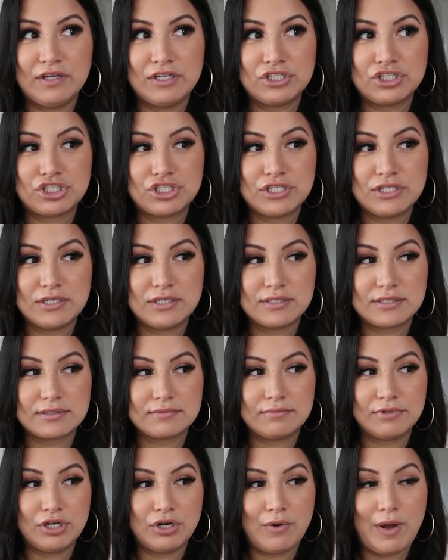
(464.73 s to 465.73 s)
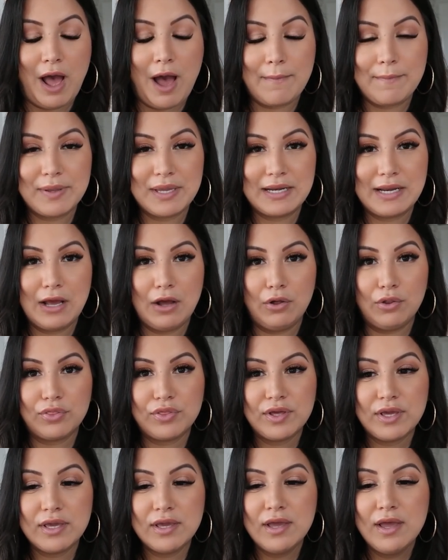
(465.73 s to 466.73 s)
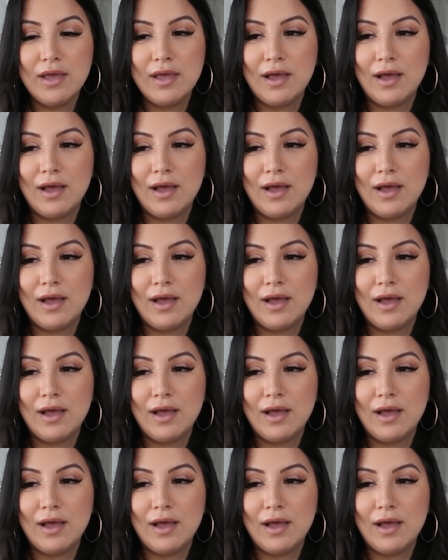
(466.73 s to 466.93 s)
and she's, you know, happy and healthy.